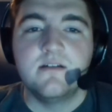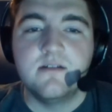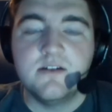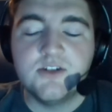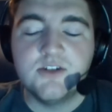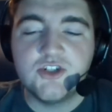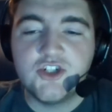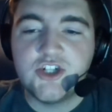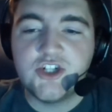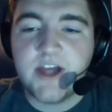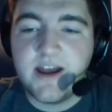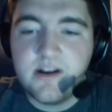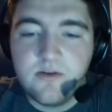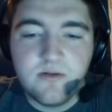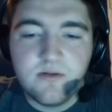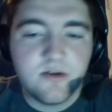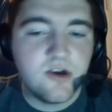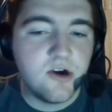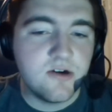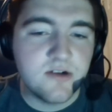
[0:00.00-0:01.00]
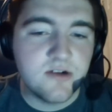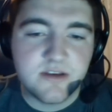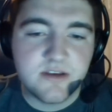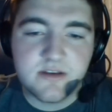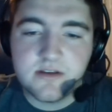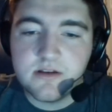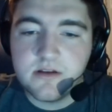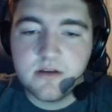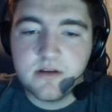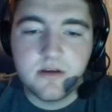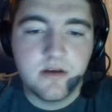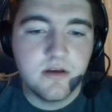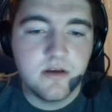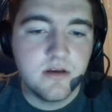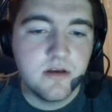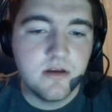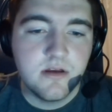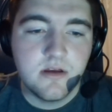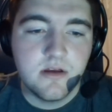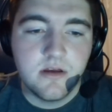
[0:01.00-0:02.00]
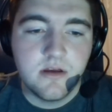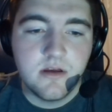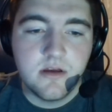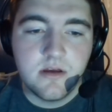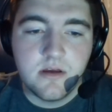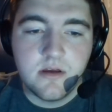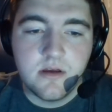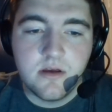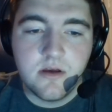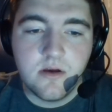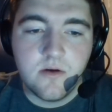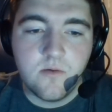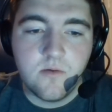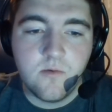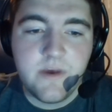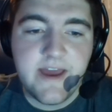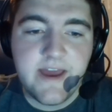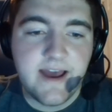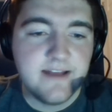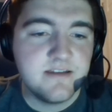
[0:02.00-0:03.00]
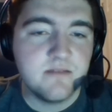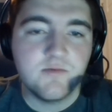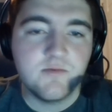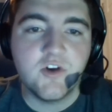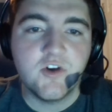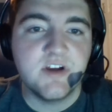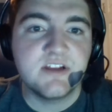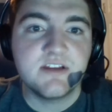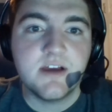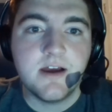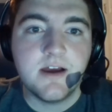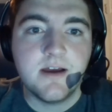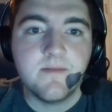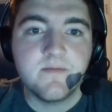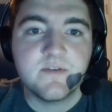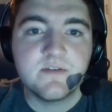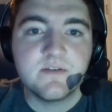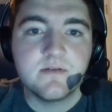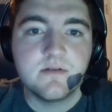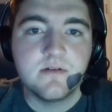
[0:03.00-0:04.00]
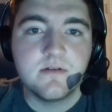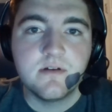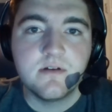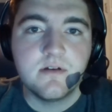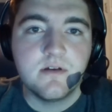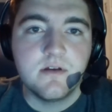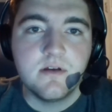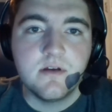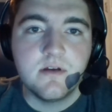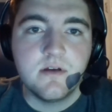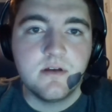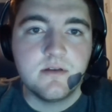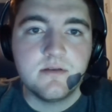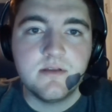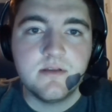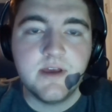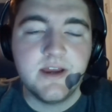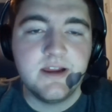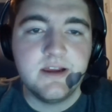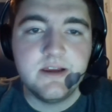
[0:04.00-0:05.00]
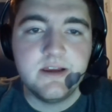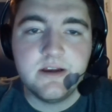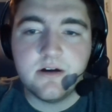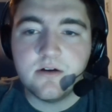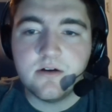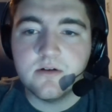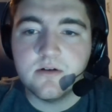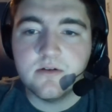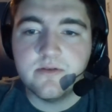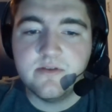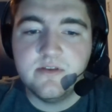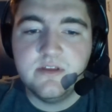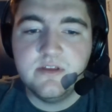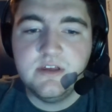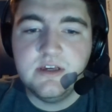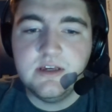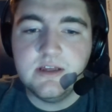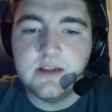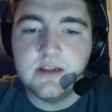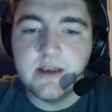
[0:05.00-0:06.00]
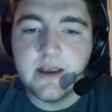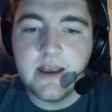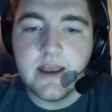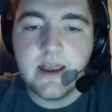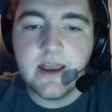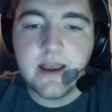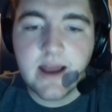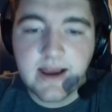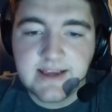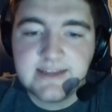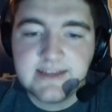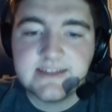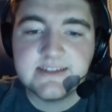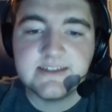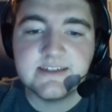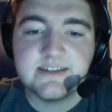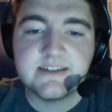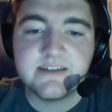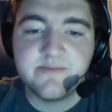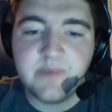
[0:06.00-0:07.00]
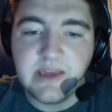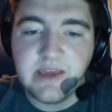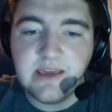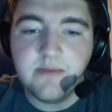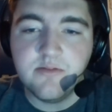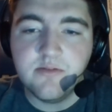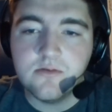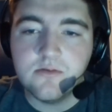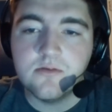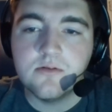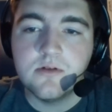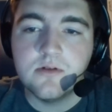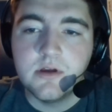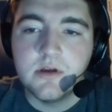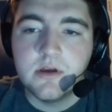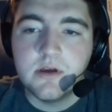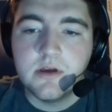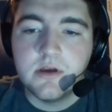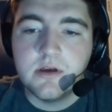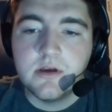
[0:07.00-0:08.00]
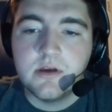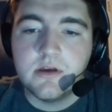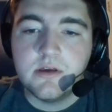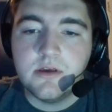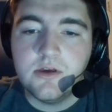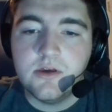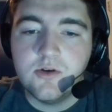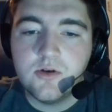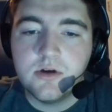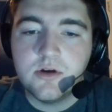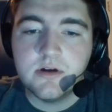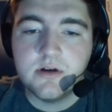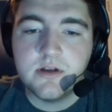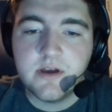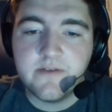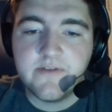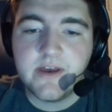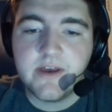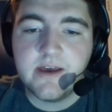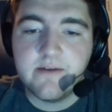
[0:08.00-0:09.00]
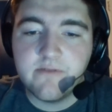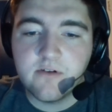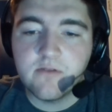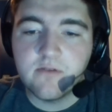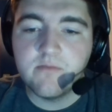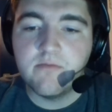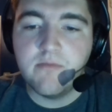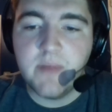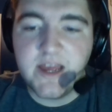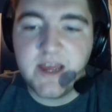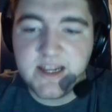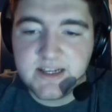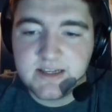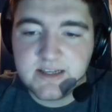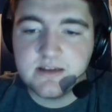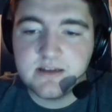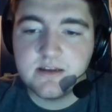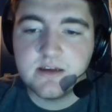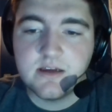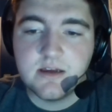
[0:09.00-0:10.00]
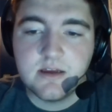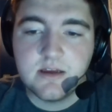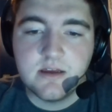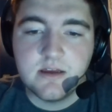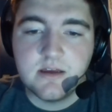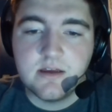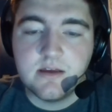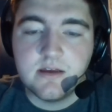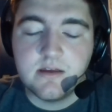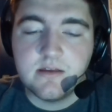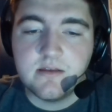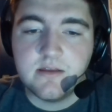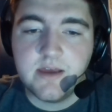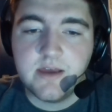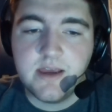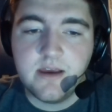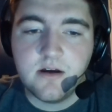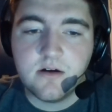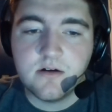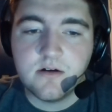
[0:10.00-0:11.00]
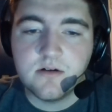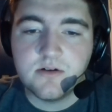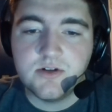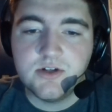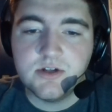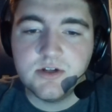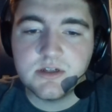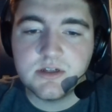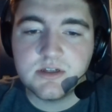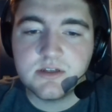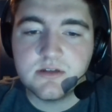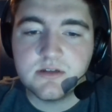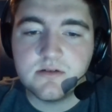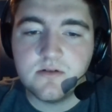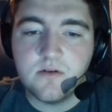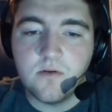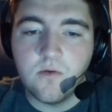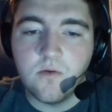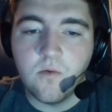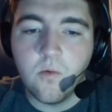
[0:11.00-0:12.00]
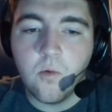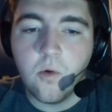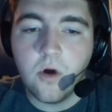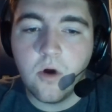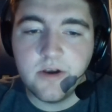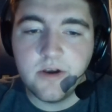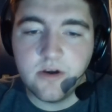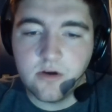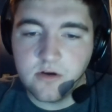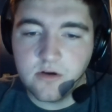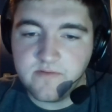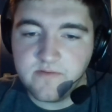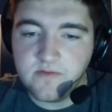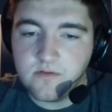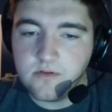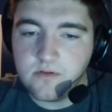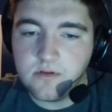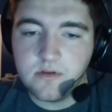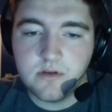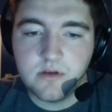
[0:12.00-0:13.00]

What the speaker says: Shadow and Carson, we had some great times. They are the nicest people you could have ever met. They are just wonderful.